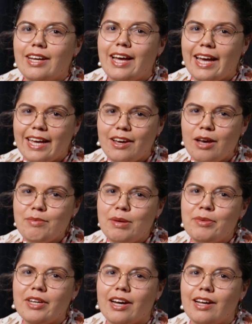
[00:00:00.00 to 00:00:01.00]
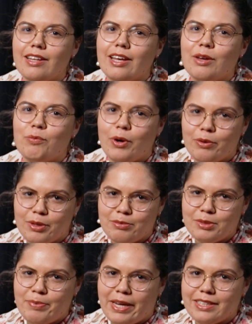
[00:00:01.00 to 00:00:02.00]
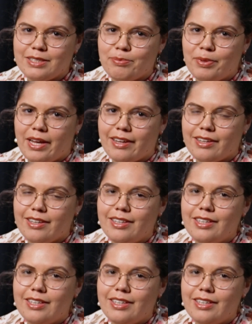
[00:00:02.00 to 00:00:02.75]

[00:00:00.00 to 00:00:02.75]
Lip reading: Hey, I'm Emma Gala and welcome to Paint It Blak.